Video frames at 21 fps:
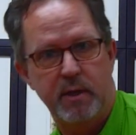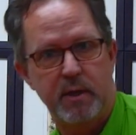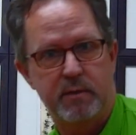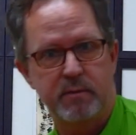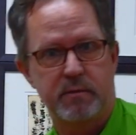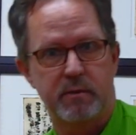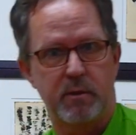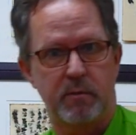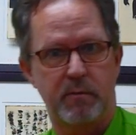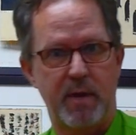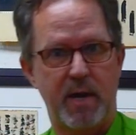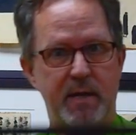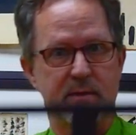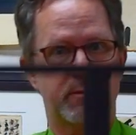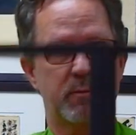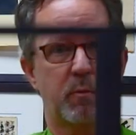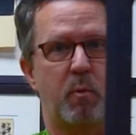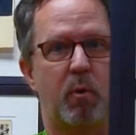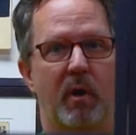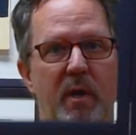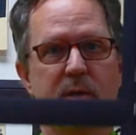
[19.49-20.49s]
and so
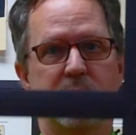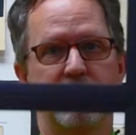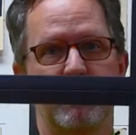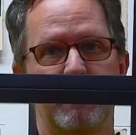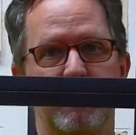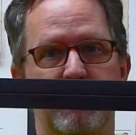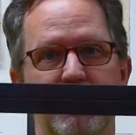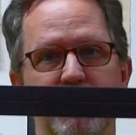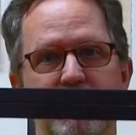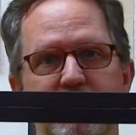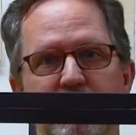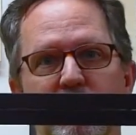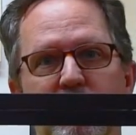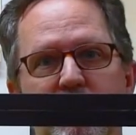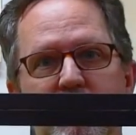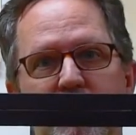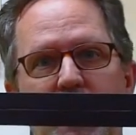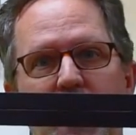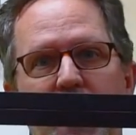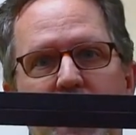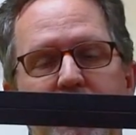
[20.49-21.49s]
that's what this
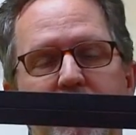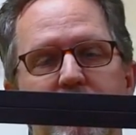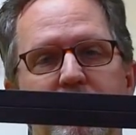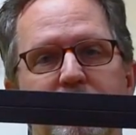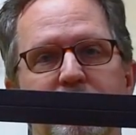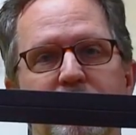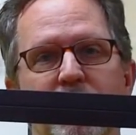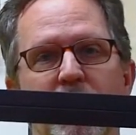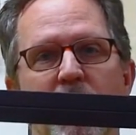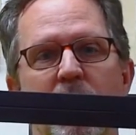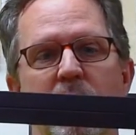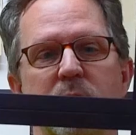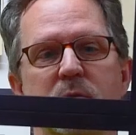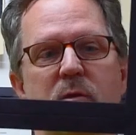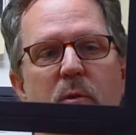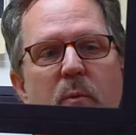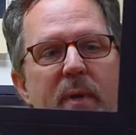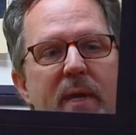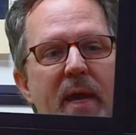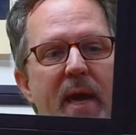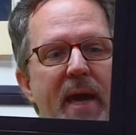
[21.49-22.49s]
looks like.
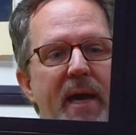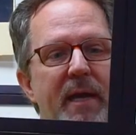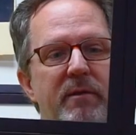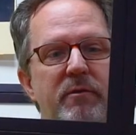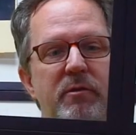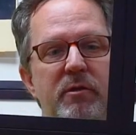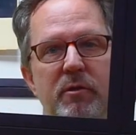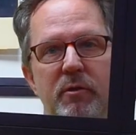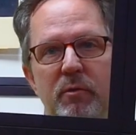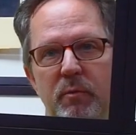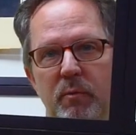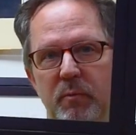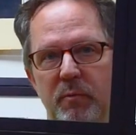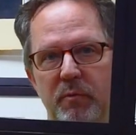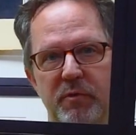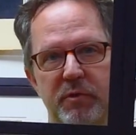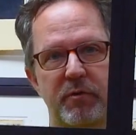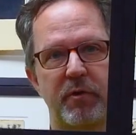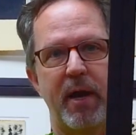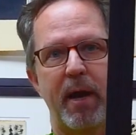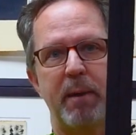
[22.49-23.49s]
So we had to
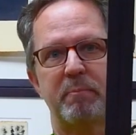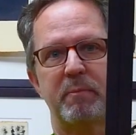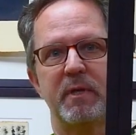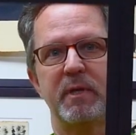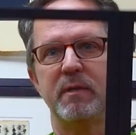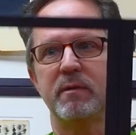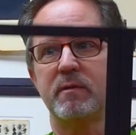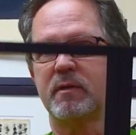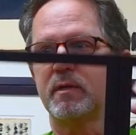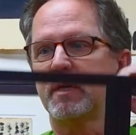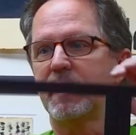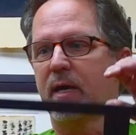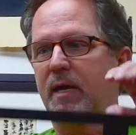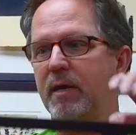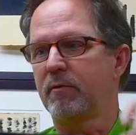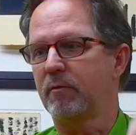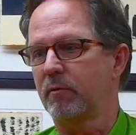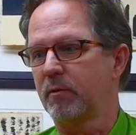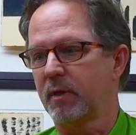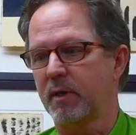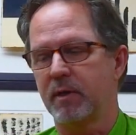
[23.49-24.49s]
strap these
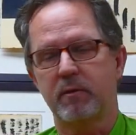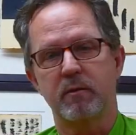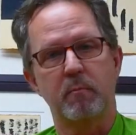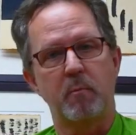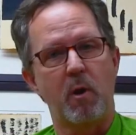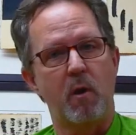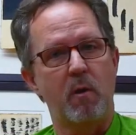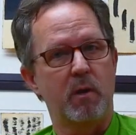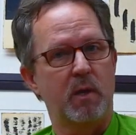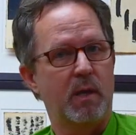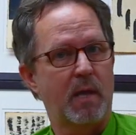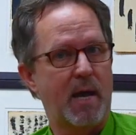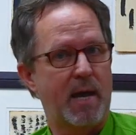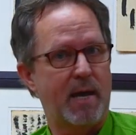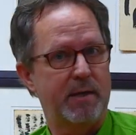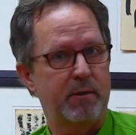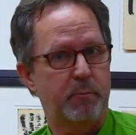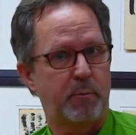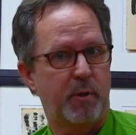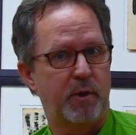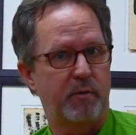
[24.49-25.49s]
together, get them all
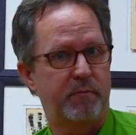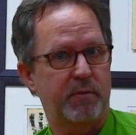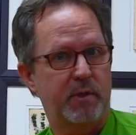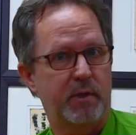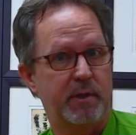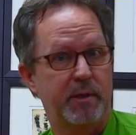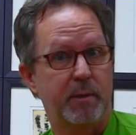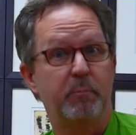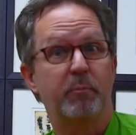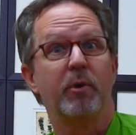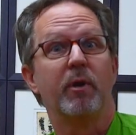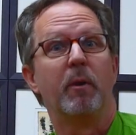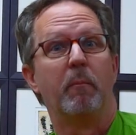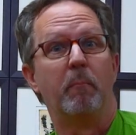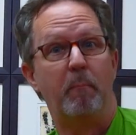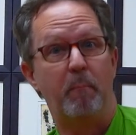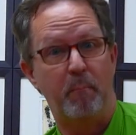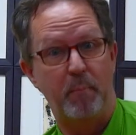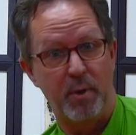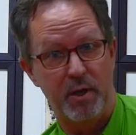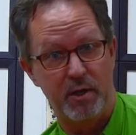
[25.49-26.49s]
aligned perfectly, and put a
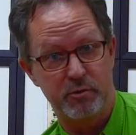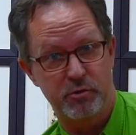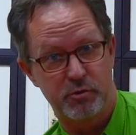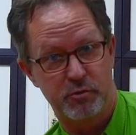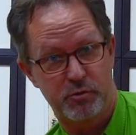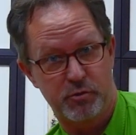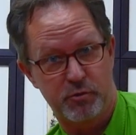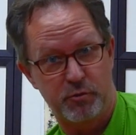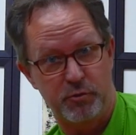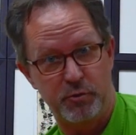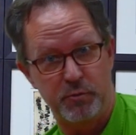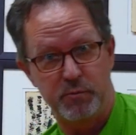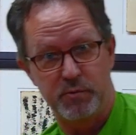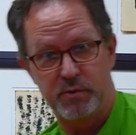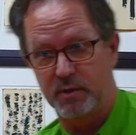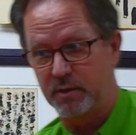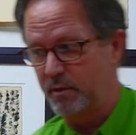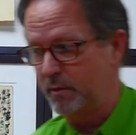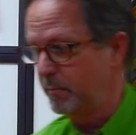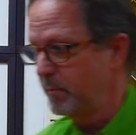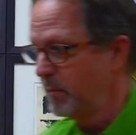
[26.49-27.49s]
bunch of screws
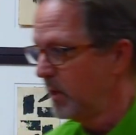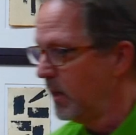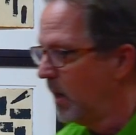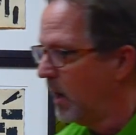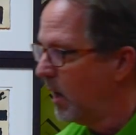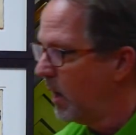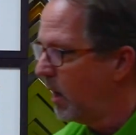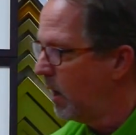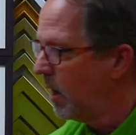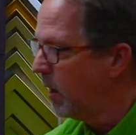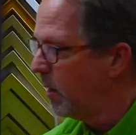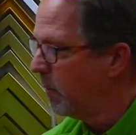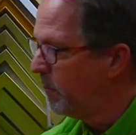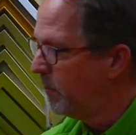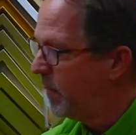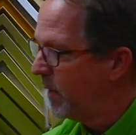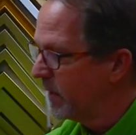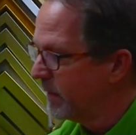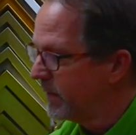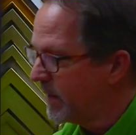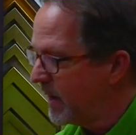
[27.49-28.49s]
in them,
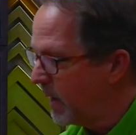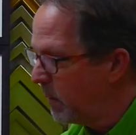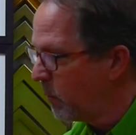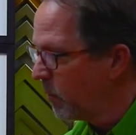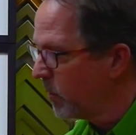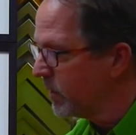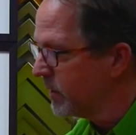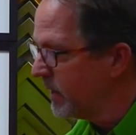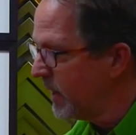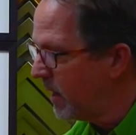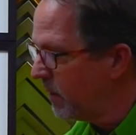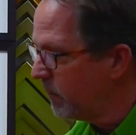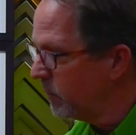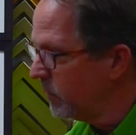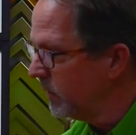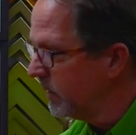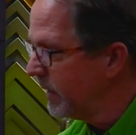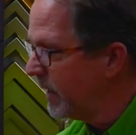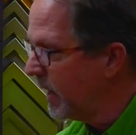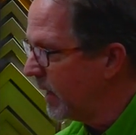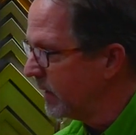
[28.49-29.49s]
but that worked out
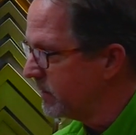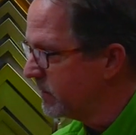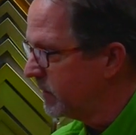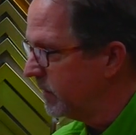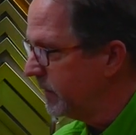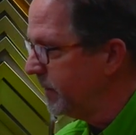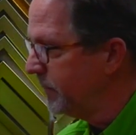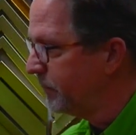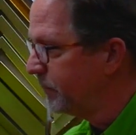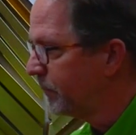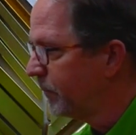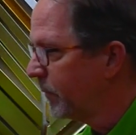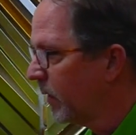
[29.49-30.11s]
really nicely.